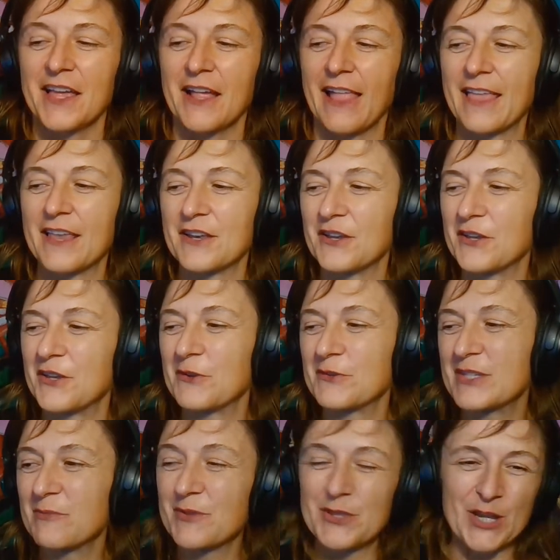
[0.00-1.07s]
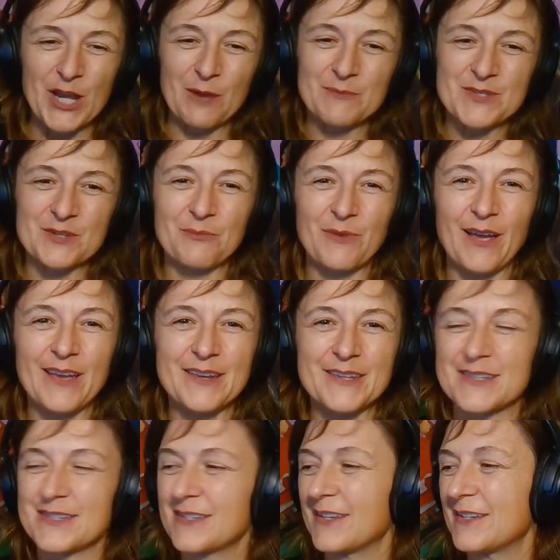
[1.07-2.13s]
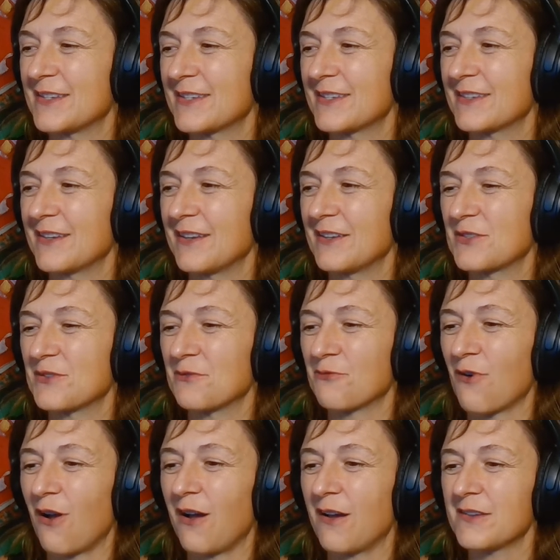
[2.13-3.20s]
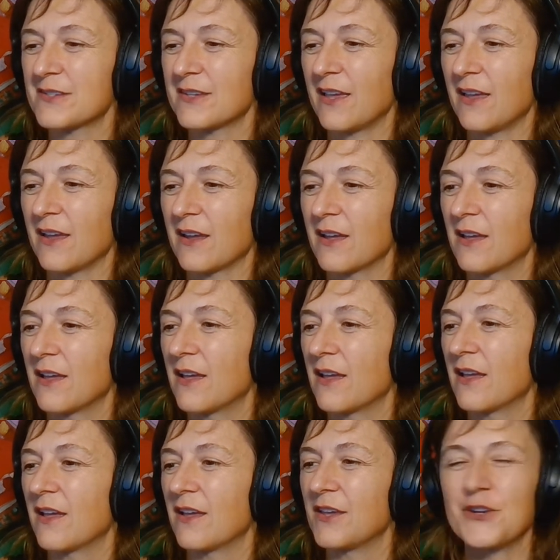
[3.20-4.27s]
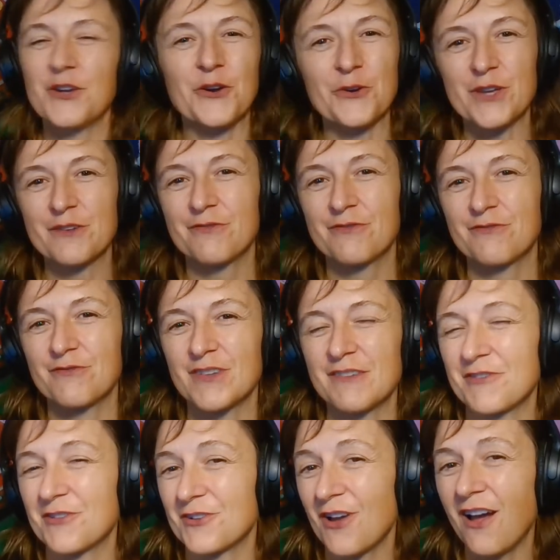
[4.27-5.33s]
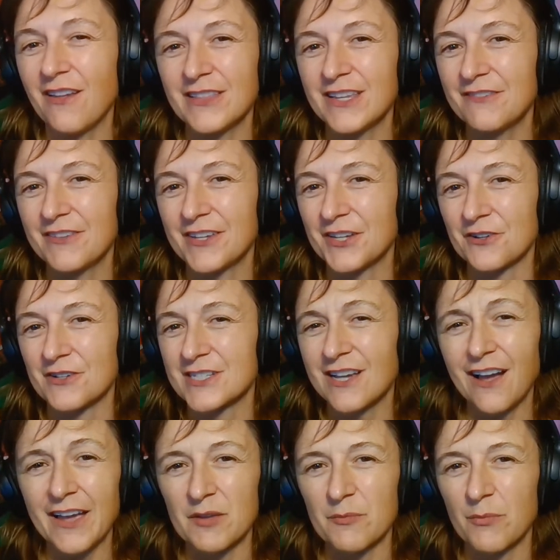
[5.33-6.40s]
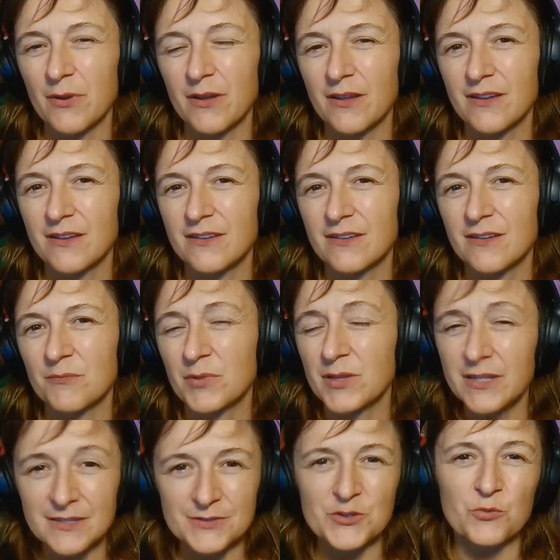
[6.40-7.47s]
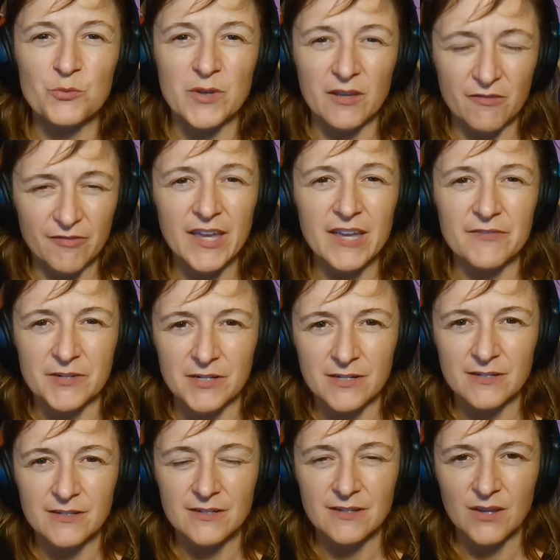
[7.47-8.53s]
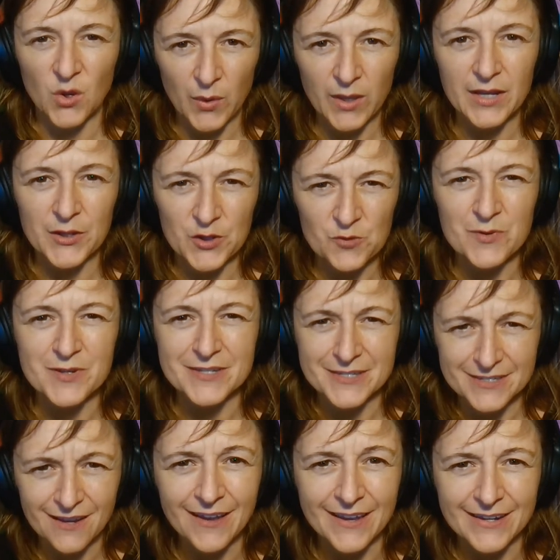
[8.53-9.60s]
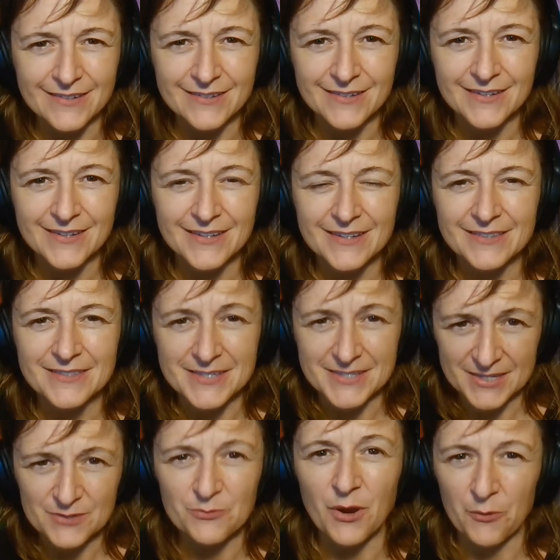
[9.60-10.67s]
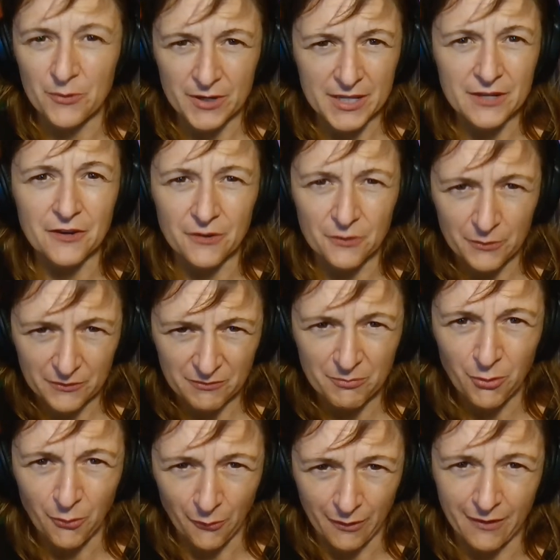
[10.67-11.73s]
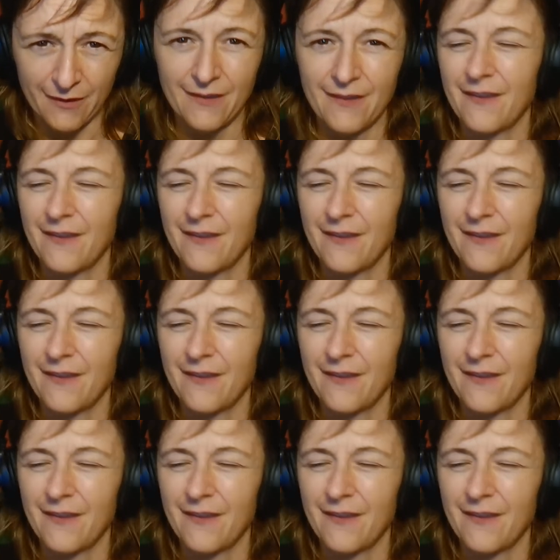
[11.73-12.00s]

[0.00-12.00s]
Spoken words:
And something that comes to mind is Ra saying, if you're not living your type, please do me a favor, quit human design. This is what we're here to explore.